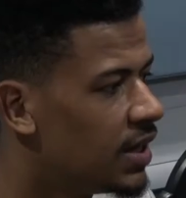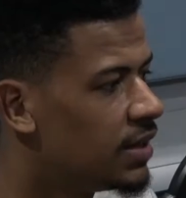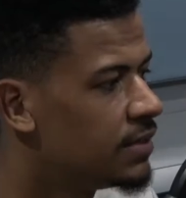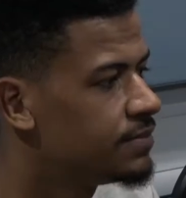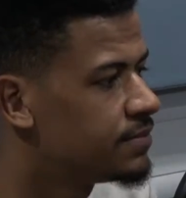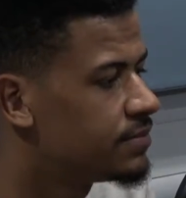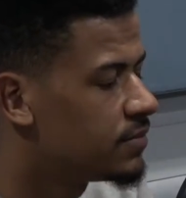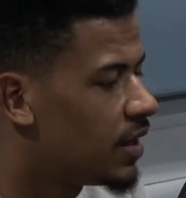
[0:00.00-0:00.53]
I
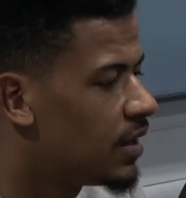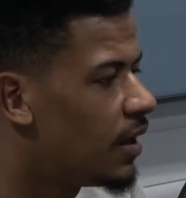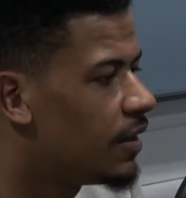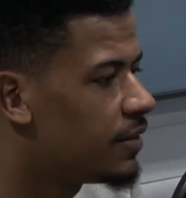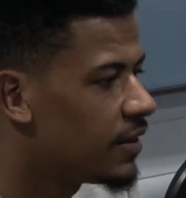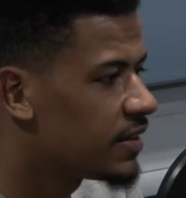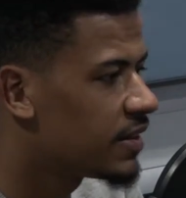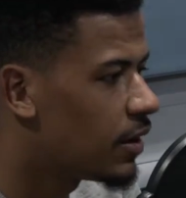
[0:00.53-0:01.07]

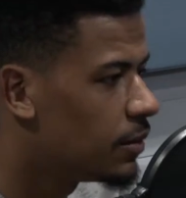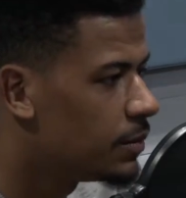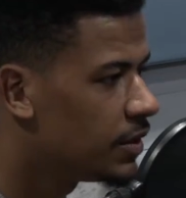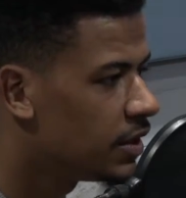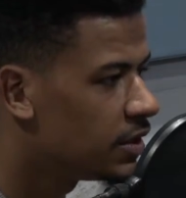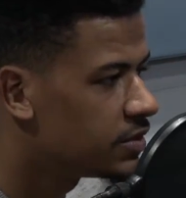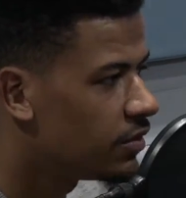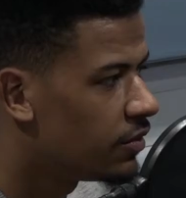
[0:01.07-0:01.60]
think that would be
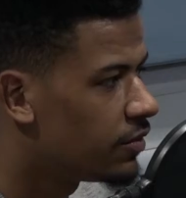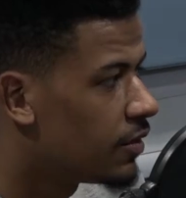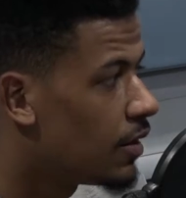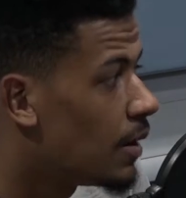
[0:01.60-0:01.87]
useful for.